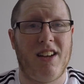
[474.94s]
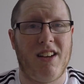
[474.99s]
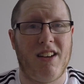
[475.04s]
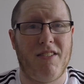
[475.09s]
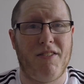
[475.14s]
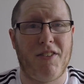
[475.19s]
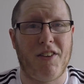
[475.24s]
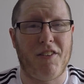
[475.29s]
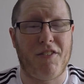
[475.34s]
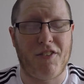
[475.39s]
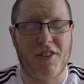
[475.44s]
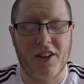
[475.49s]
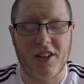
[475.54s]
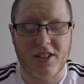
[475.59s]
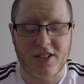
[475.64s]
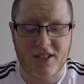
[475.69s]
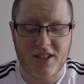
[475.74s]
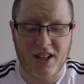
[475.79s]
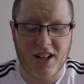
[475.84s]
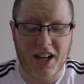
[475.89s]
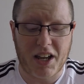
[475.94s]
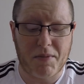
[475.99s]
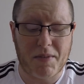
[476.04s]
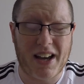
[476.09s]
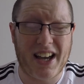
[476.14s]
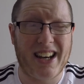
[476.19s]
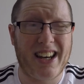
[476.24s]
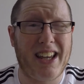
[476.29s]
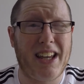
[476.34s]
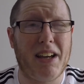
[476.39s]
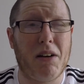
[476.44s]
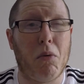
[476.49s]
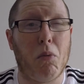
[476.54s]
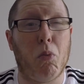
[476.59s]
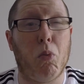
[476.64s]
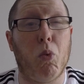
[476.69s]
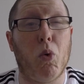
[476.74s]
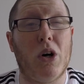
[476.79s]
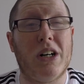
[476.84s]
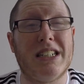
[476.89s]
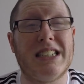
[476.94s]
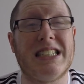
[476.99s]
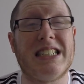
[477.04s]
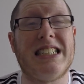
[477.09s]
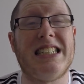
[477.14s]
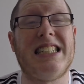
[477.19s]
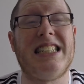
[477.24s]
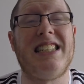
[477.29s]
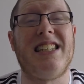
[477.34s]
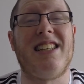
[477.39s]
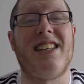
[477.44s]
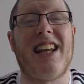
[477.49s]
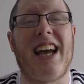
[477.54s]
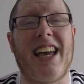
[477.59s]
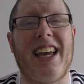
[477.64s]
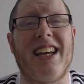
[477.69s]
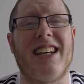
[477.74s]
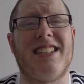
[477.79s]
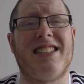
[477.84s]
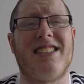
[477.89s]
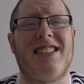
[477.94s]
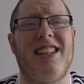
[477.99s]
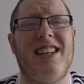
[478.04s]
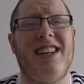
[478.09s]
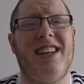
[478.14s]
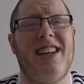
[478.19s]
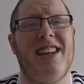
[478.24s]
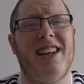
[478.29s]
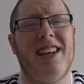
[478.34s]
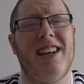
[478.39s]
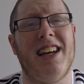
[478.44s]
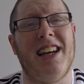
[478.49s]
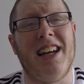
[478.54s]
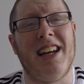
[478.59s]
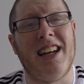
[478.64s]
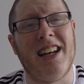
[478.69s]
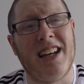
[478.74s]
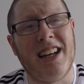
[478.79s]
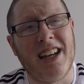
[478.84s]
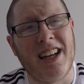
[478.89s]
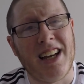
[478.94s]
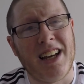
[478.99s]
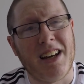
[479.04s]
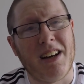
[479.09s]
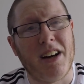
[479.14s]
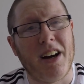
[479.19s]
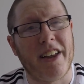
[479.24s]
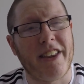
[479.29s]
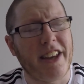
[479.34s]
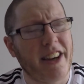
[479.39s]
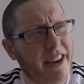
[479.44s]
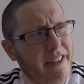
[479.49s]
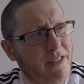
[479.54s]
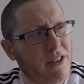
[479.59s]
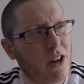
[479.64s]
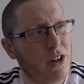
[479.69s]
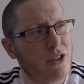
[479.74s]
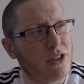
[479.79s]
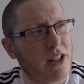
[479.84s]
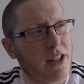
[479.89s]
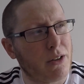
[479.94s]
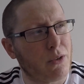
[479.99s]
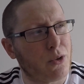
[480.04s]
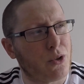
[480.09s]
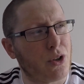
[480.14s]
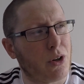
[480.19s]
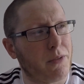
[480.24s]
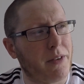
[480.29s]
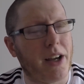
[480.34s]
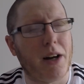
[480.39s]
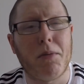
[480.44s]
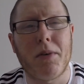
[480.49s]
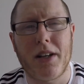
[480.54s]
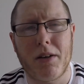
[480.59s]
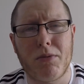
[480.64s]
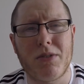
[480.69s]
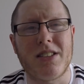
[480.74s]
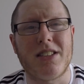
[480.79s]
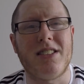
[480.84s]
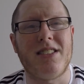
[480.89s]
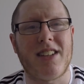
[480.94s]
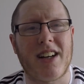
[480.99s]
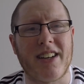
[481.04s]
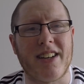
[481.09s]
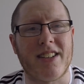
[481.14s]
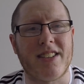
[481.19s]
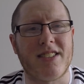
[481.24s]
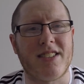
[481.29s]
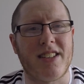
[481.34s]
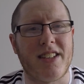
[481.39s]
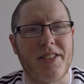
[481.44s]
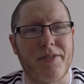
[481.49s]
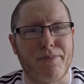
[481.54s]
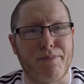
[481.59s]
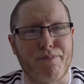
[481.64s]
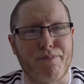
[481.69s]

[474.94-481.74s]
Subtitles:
for the first time, and it was nasty. I think they've closed that little shop now, but it was nasty.